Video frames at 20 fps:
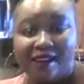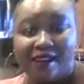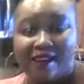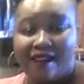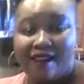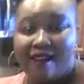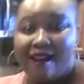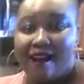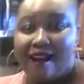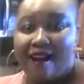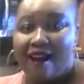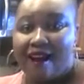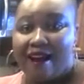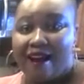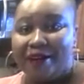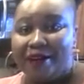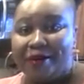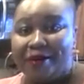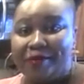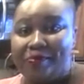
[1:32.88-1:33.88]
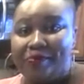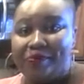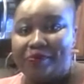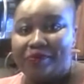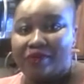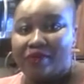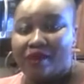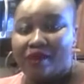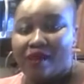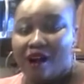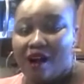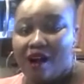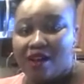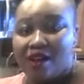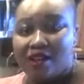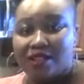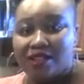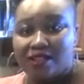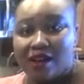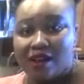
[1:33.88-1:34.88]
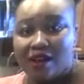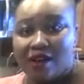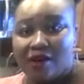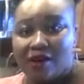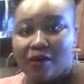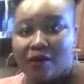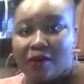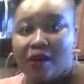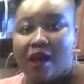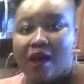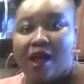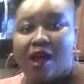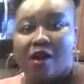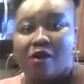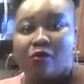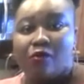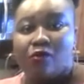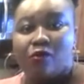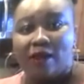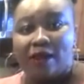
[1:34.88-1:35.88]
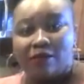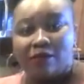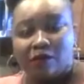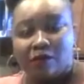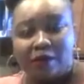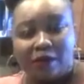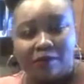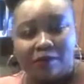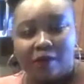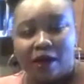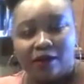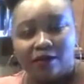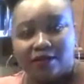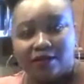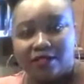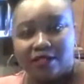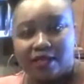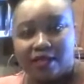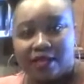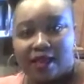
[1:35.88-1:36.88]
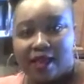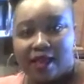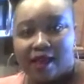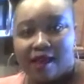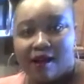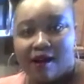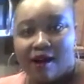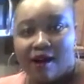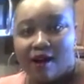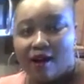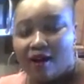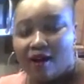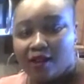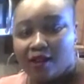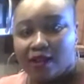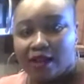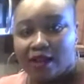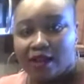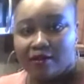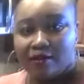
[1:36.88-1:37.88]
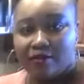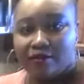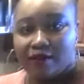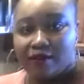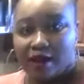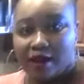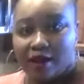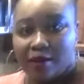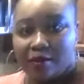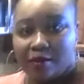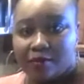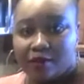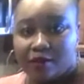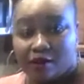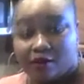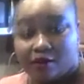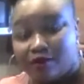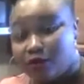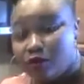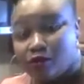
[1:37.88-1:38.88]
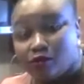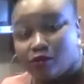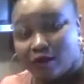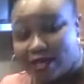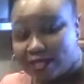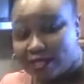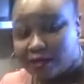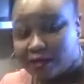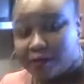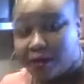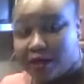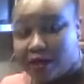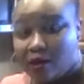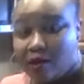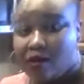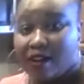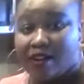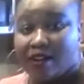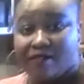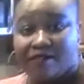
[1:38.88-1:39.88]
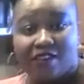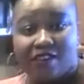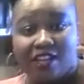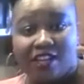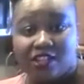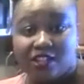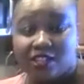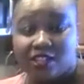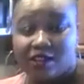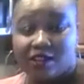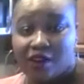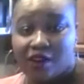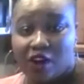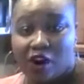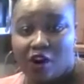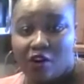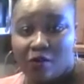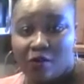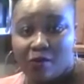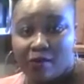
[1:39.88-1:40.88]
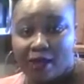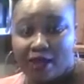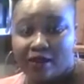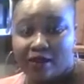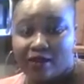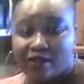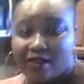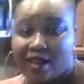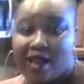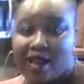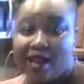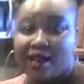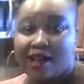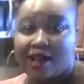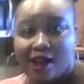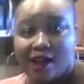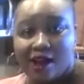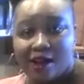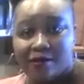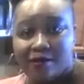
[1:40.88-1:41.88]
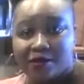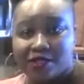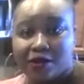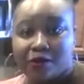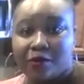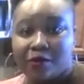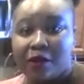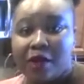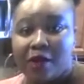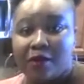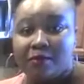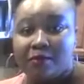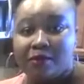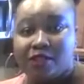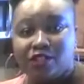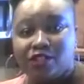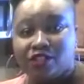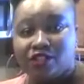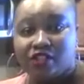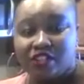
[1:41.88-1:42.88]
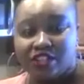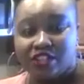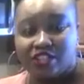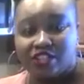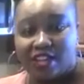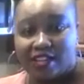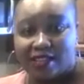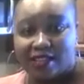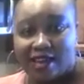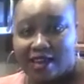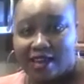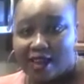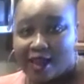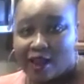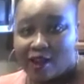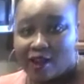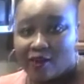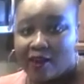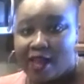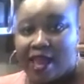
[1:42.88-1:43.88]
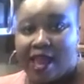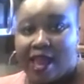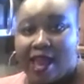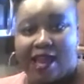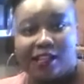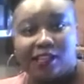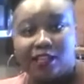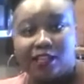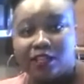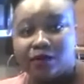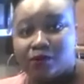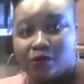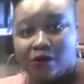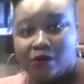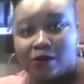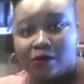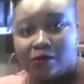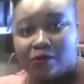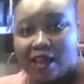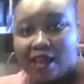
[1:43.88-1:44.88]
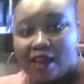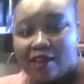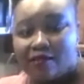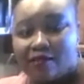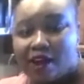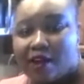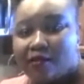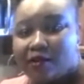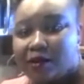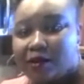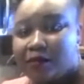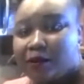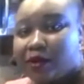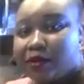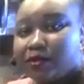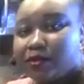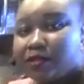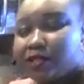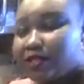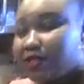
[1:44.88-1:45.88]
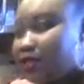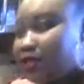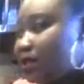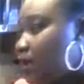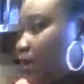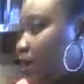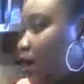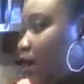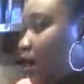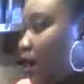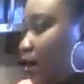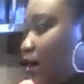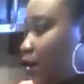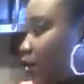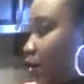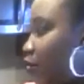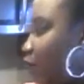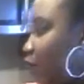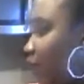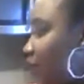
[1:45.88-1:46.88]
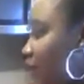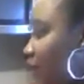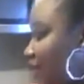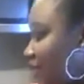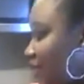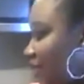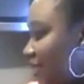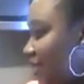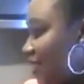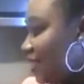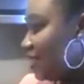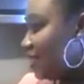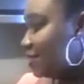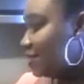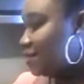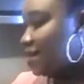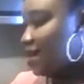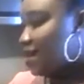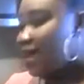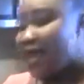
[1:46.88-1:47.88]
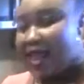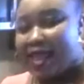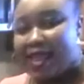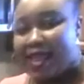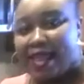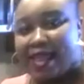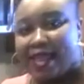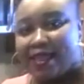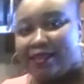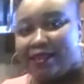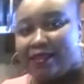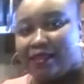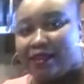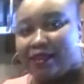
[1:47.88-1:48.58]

Also, we will be posting all of the full recipe on confessionsofahomemaker.com. So be sure to check that out. At this point, we have already posted our ingredients and the